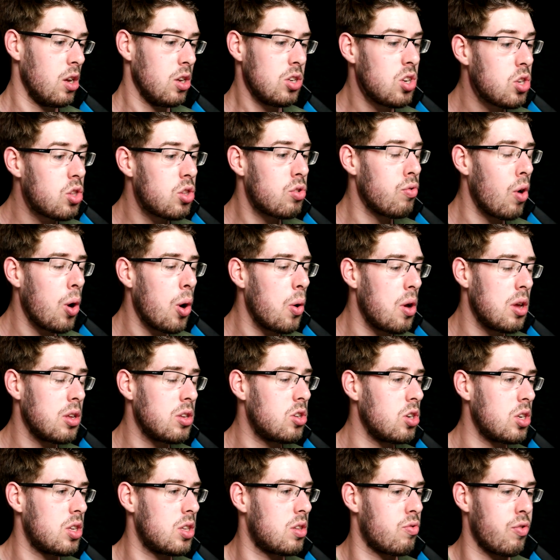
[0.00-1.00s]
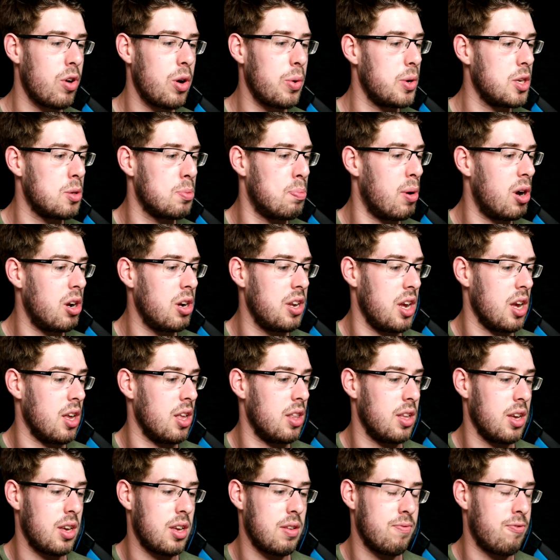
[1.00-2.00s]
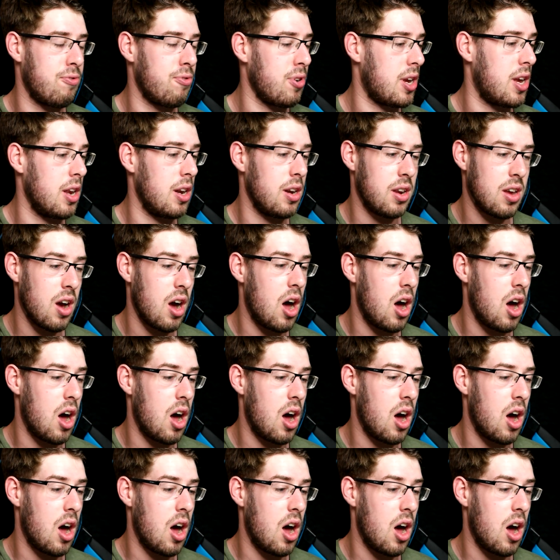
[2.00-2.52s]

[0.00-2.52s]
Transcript: just throw it, just throw his body in the freaking